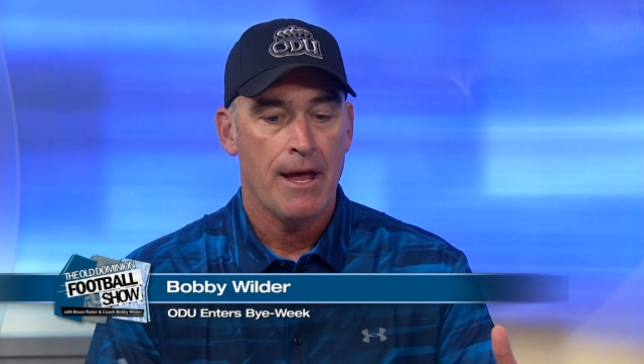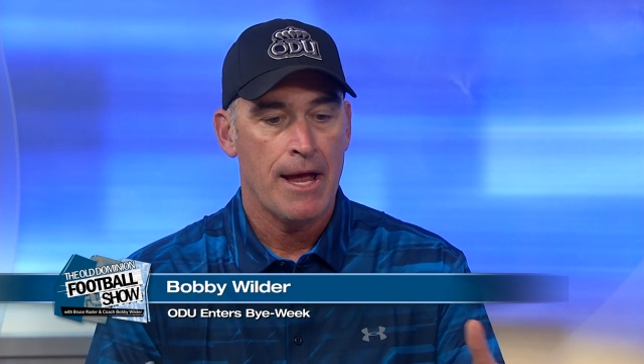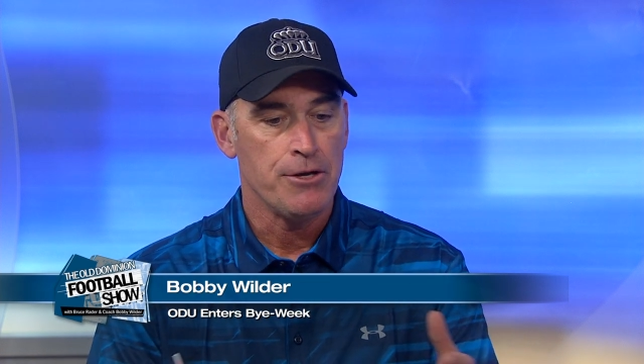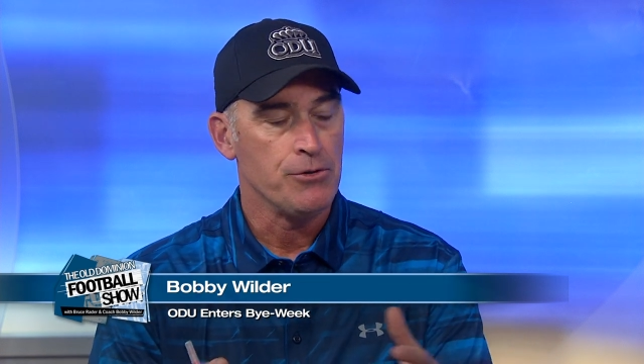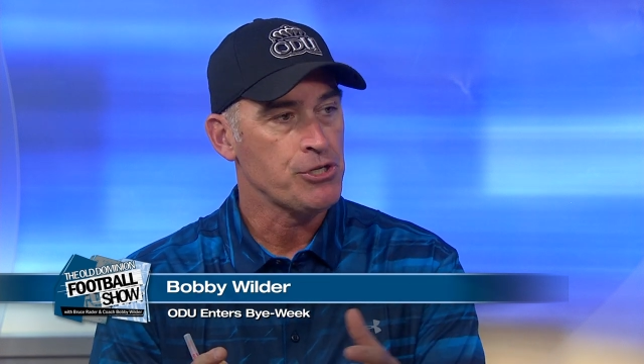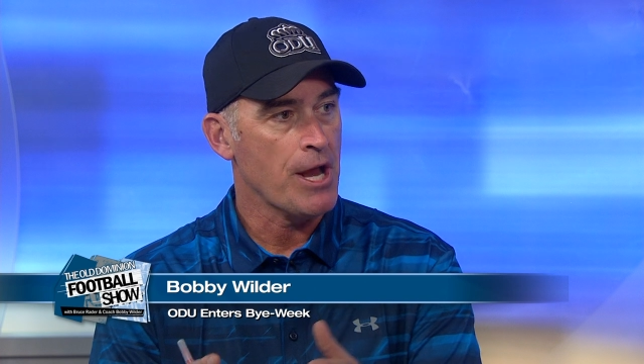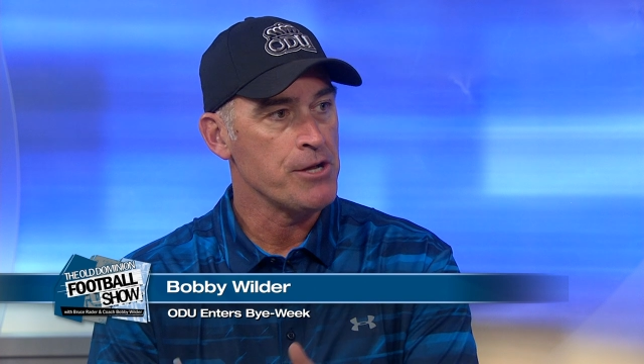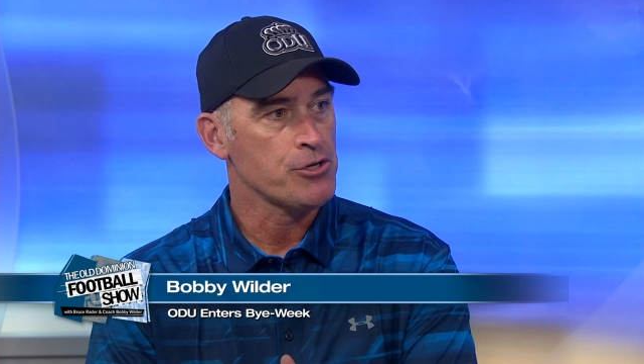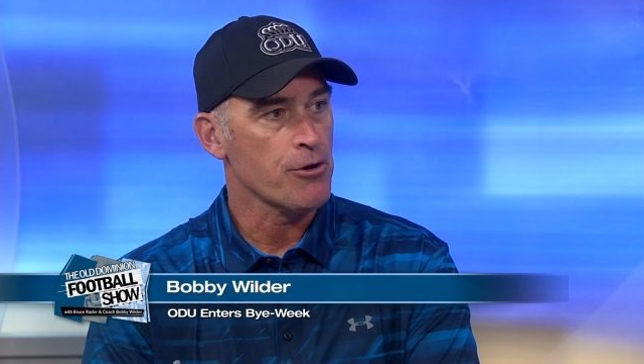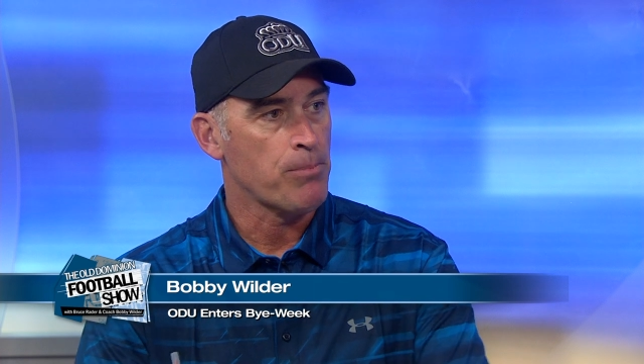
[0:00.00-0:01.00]
and you
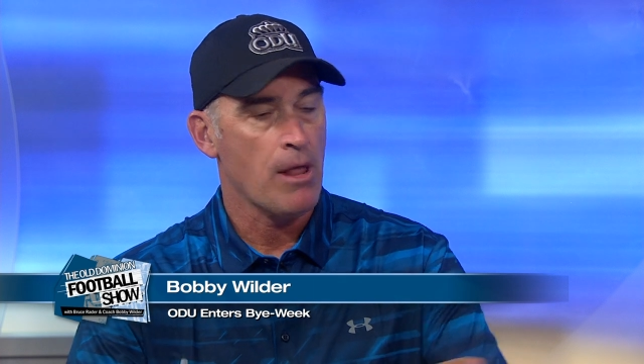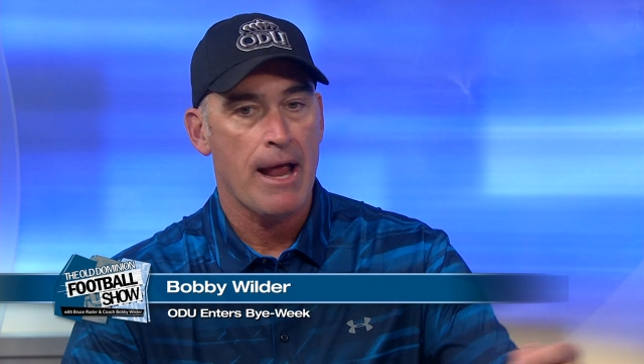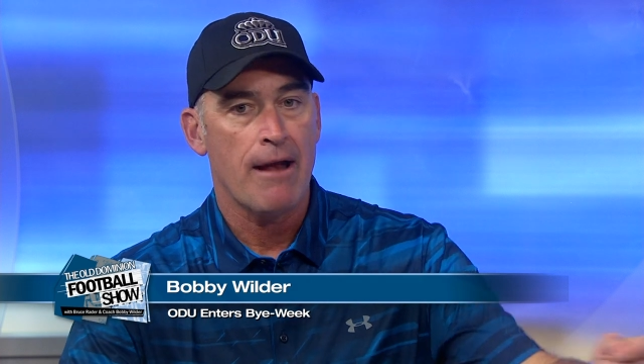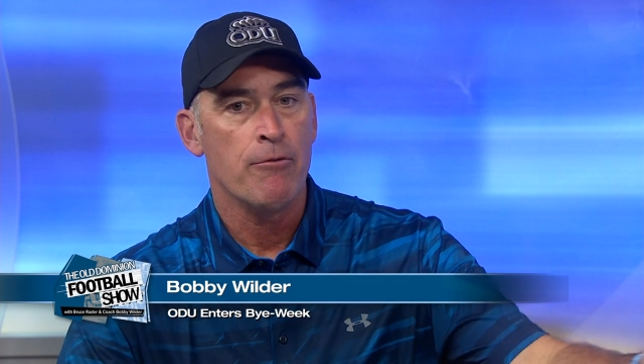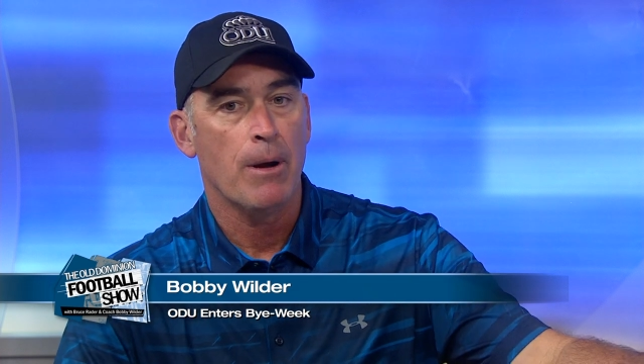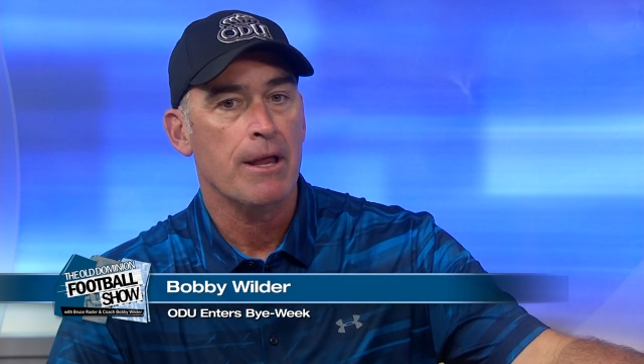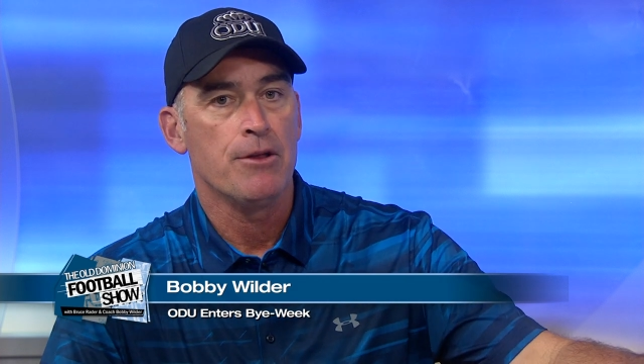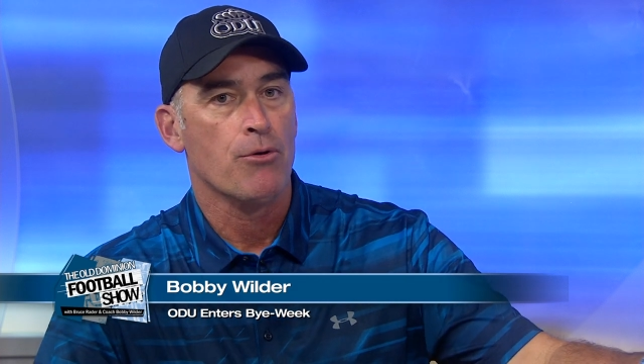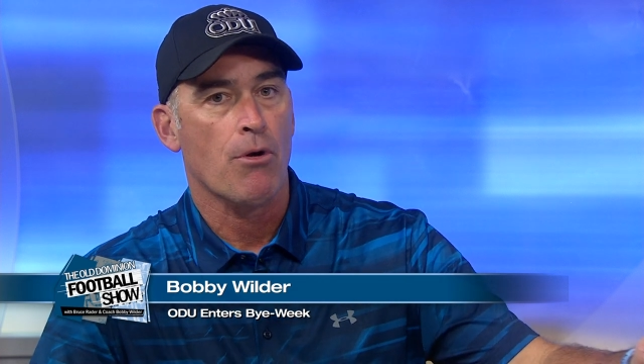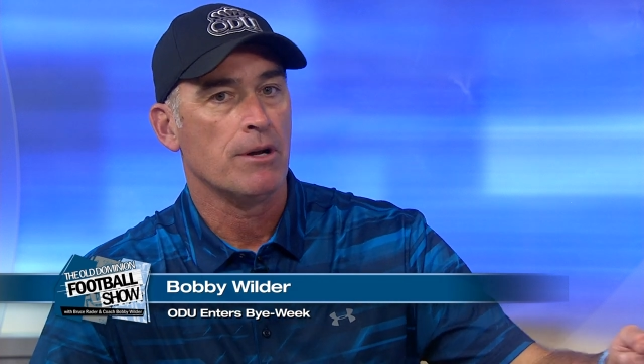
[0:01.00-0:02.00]
change your plan, everybody
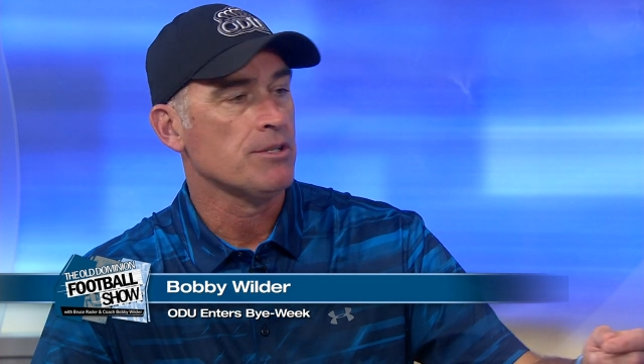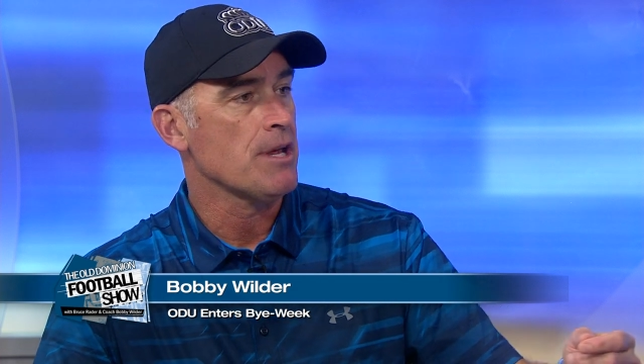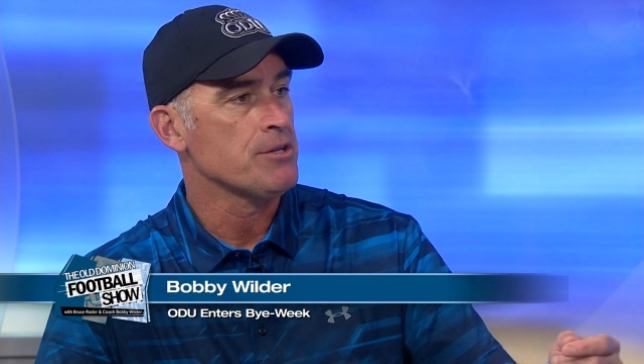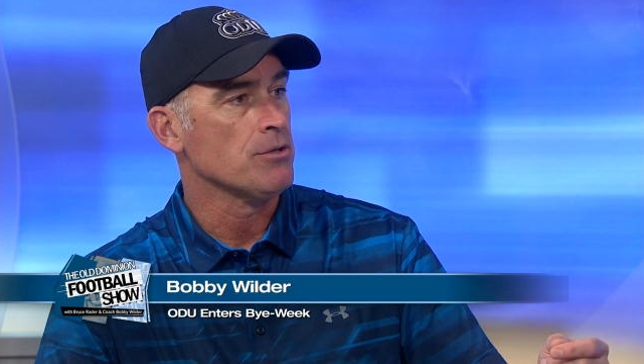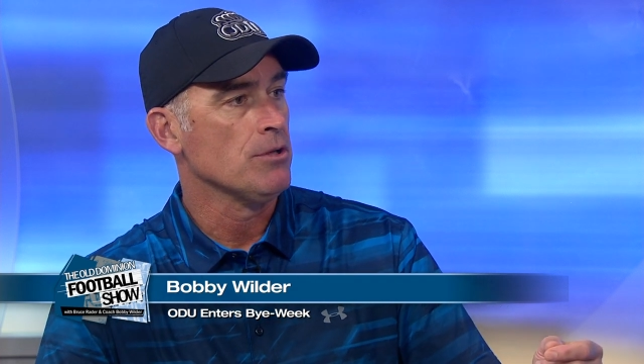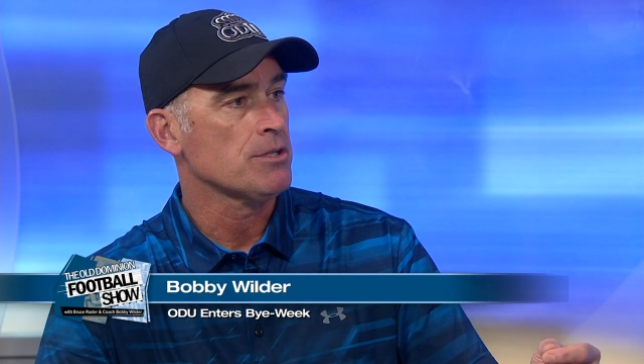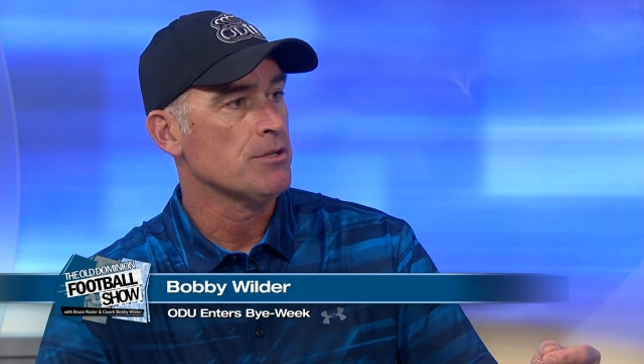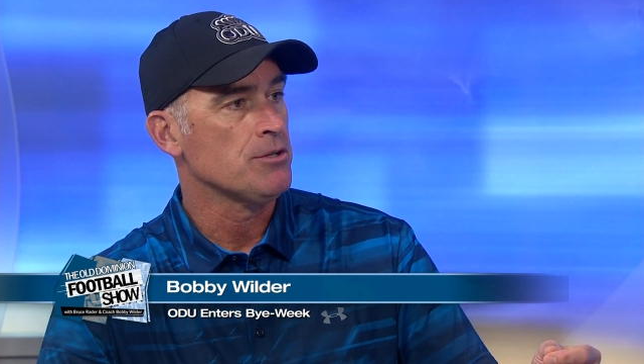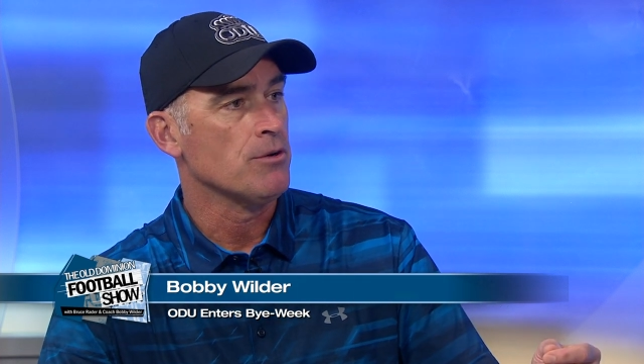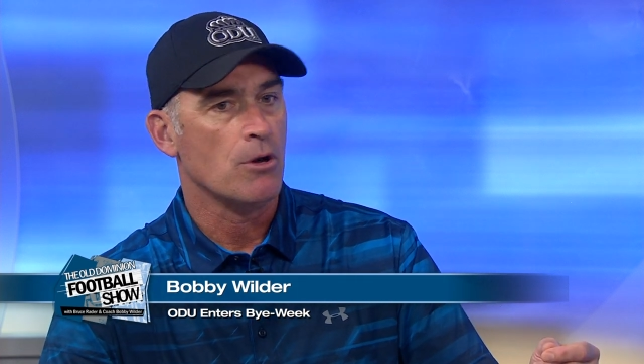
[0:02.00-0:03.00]
in your organization looks
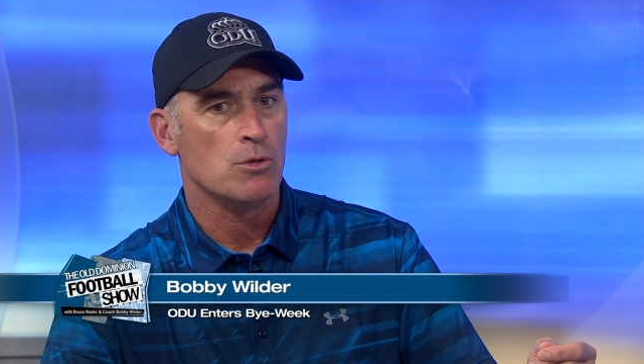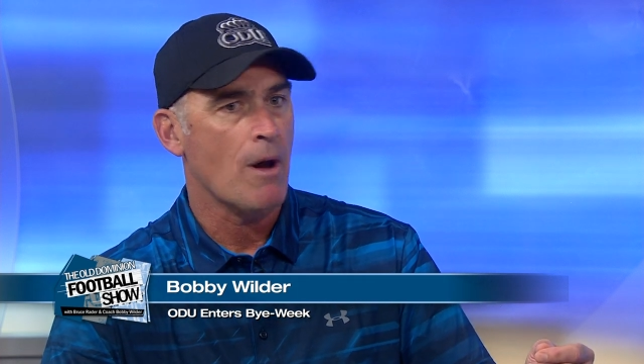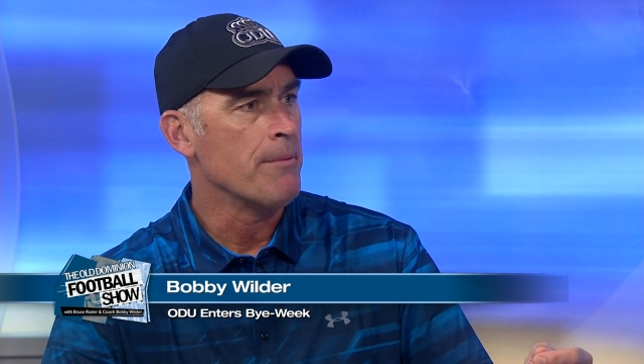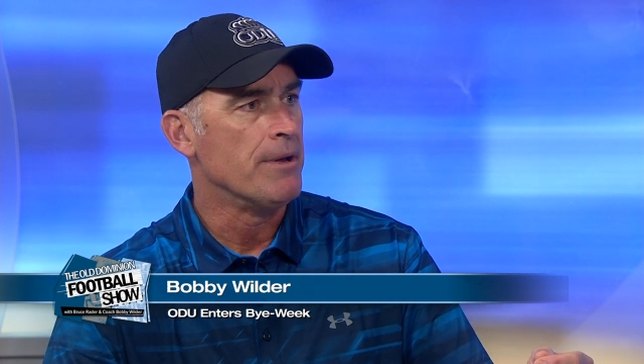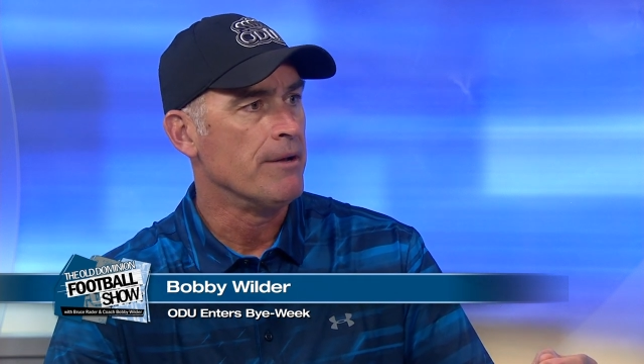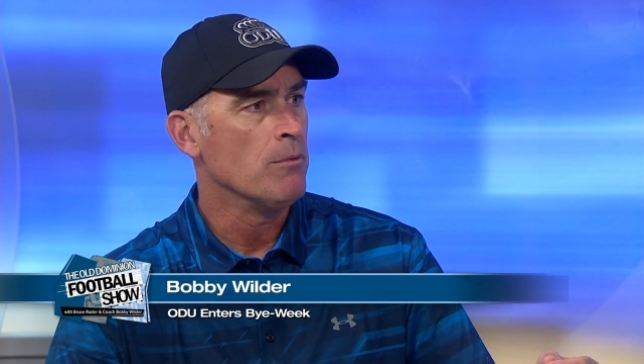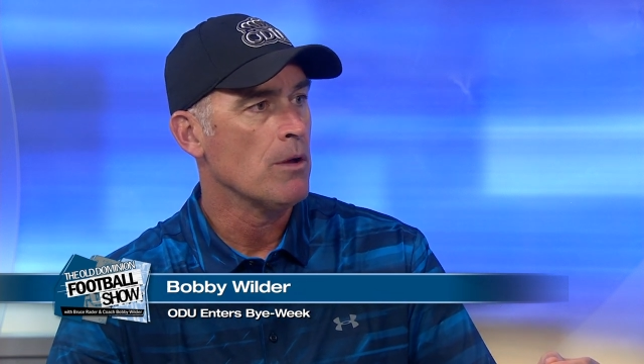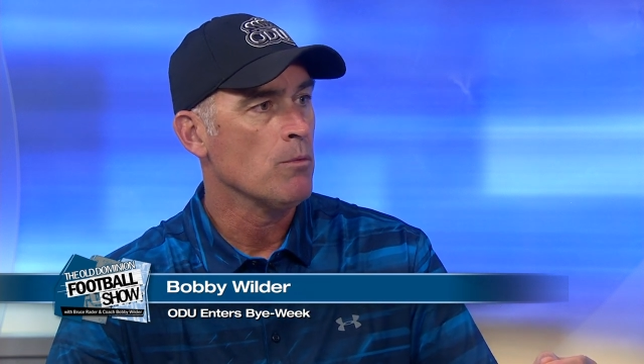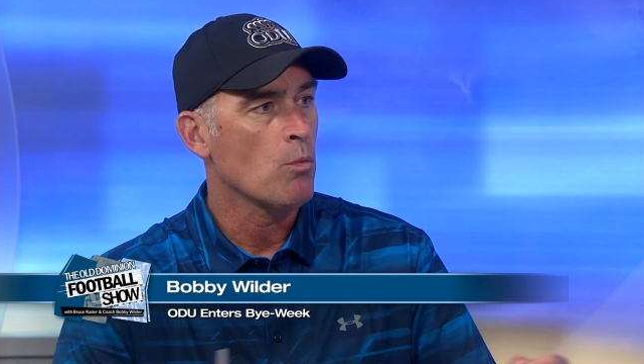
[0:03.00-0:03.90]
at you and goes, wait a minute, what,